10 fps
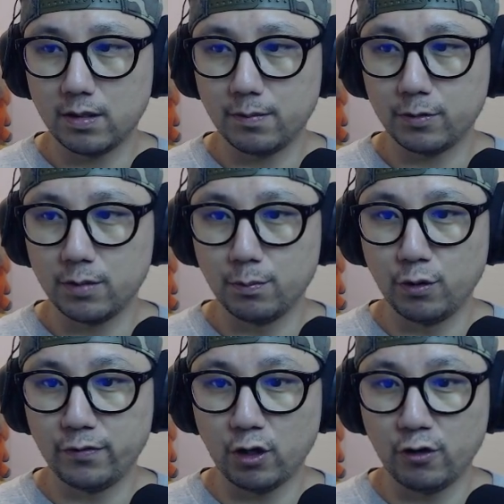I'm going to
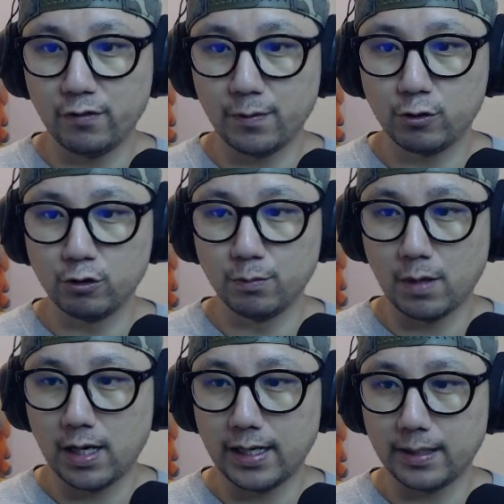move it over to
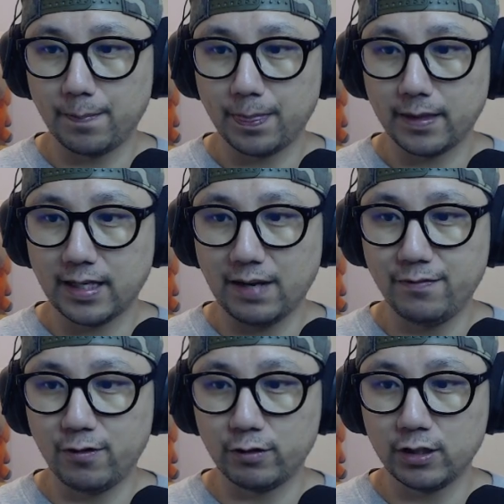my game
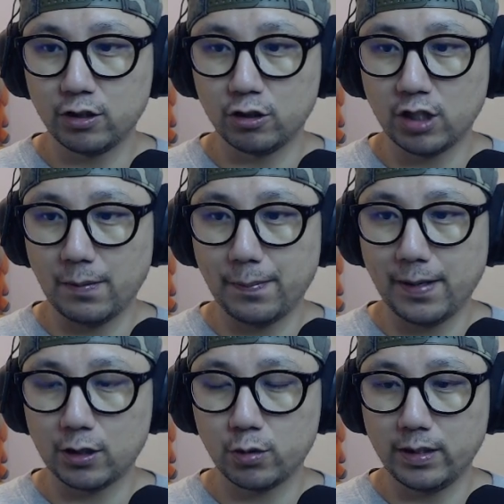folder. So
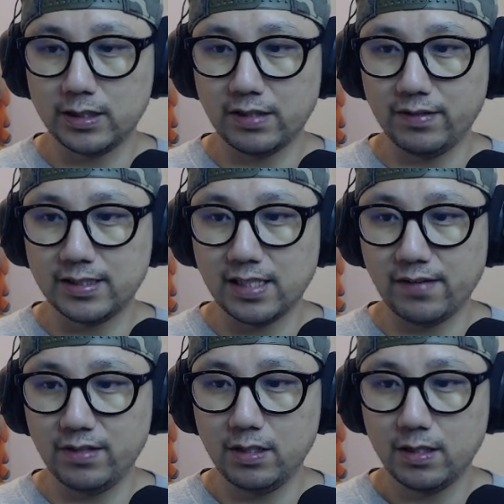Cyberpunk
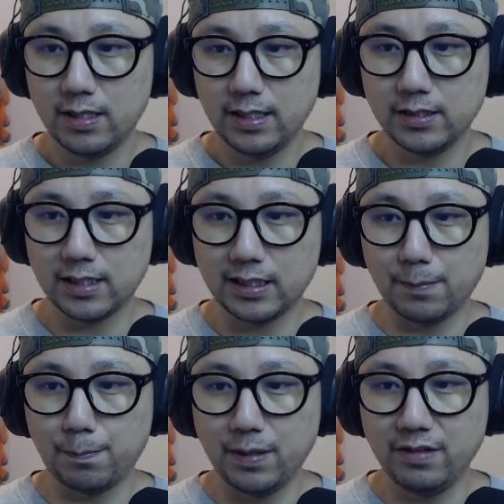2077 inside the
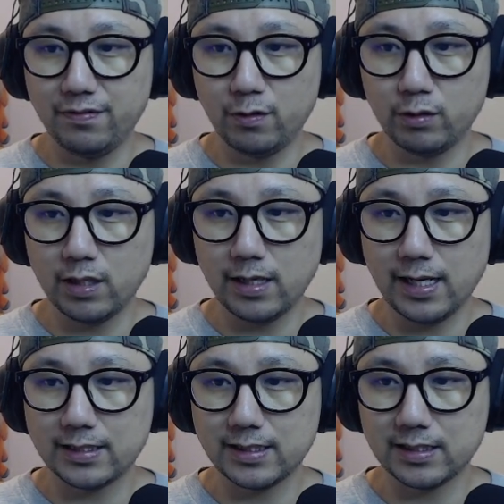bin folder,
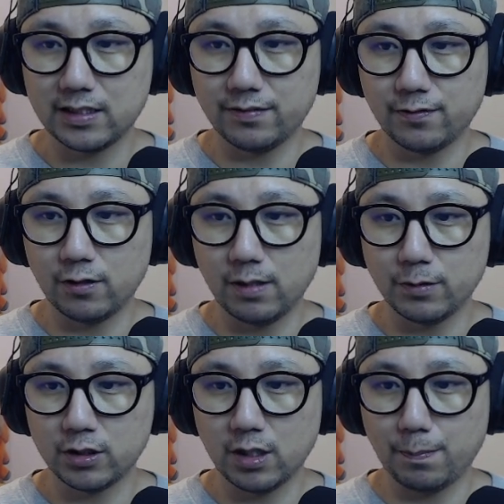x64. I'm
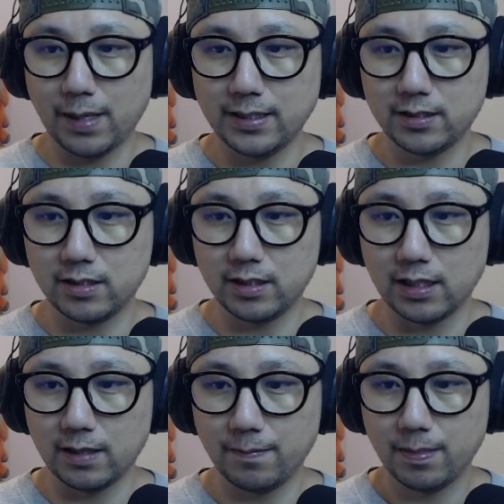just going to paste it
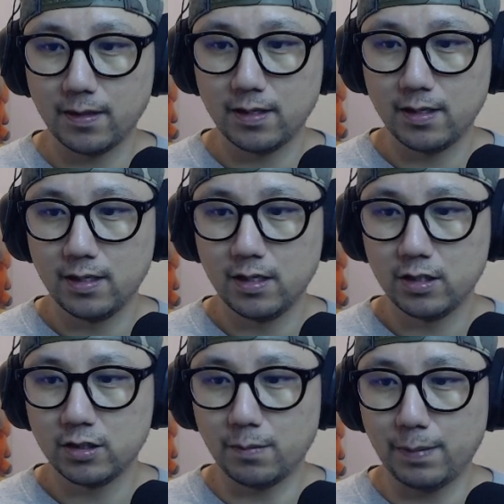here.
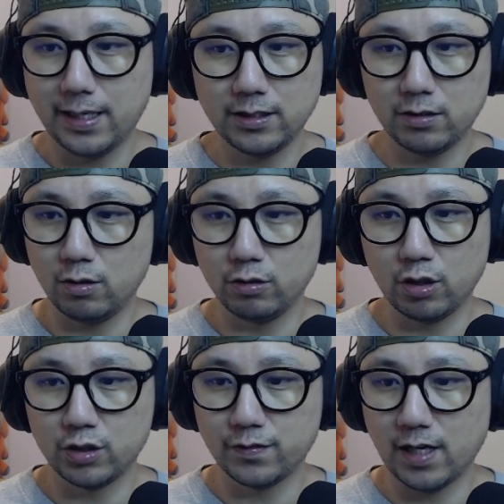So paste all
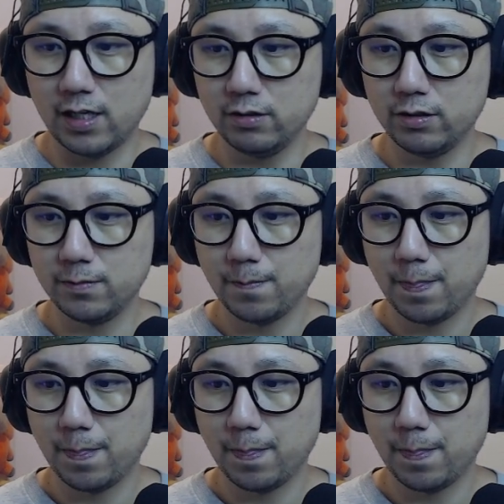those files